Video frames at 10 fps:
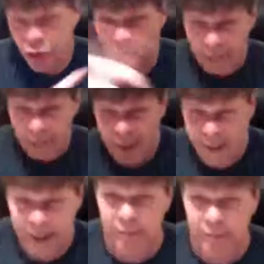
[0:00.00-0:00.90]
wet and my
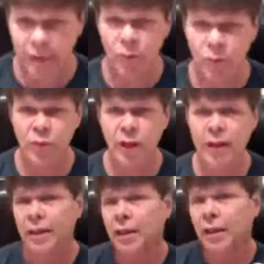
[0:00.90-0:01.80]
ink pen was wet.
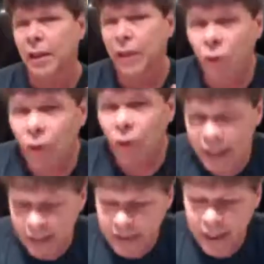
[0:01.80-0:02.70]
You know what
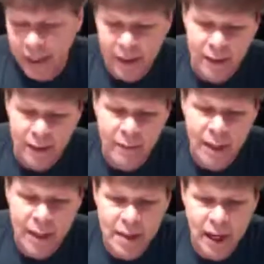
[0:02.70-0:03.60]
I did
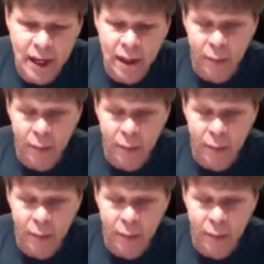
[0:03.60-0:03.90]
is I